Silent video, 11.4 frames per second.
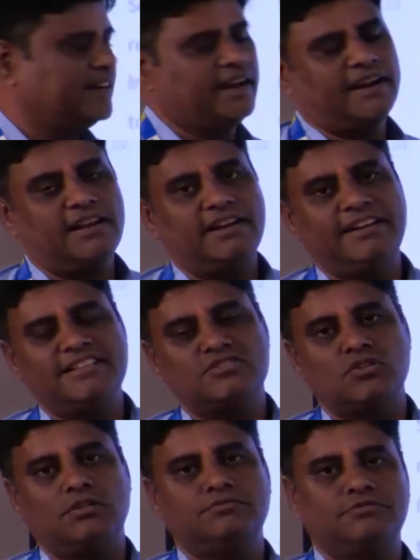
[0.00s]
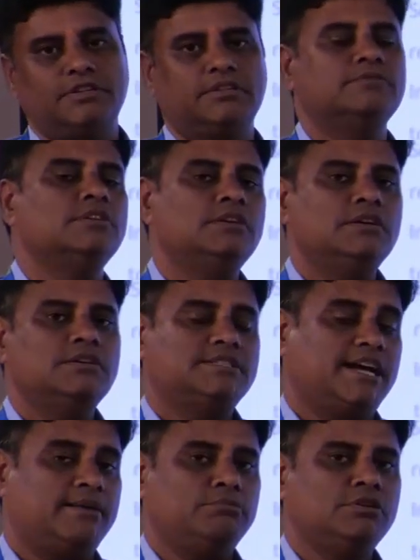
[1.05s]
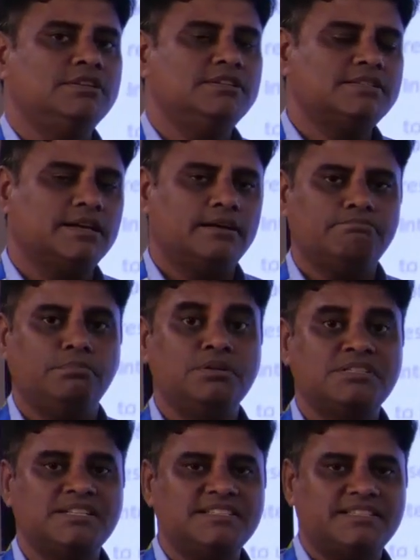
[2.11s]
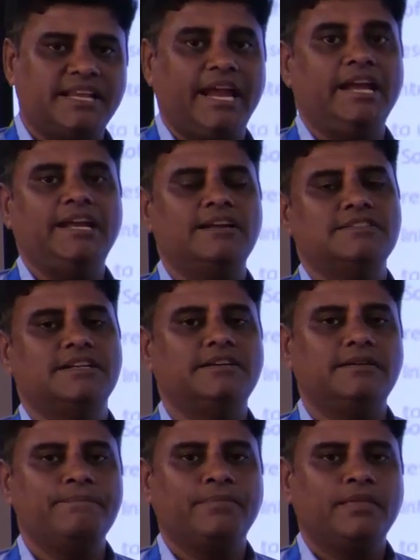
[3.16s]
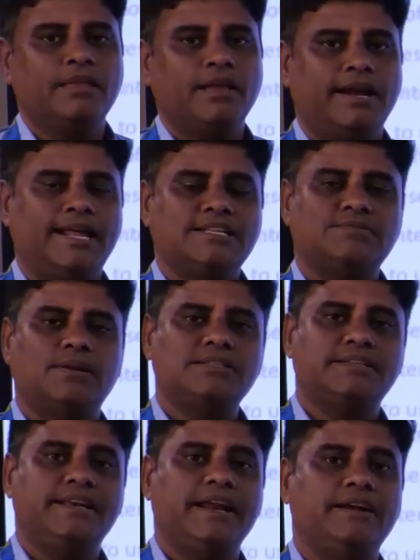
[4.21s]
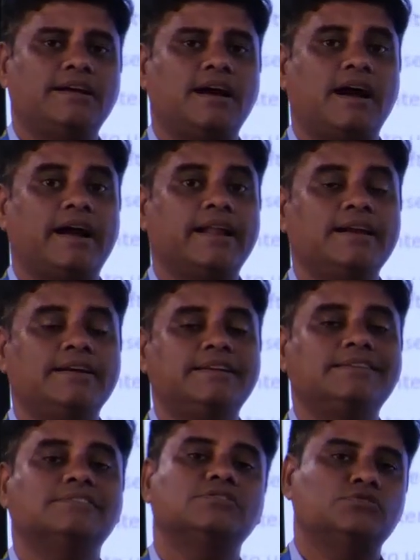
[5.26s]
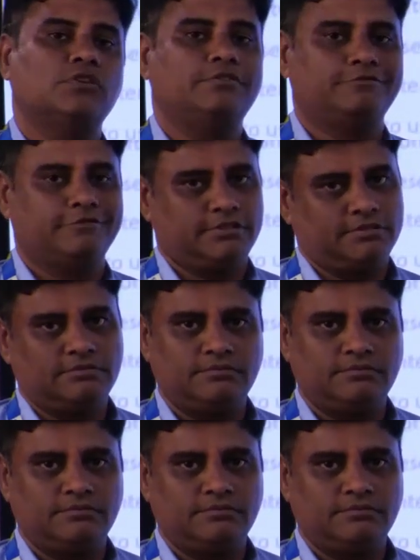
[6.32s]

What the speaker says: and analytics software. Tableau is a business intelligence and as well as data analytics software.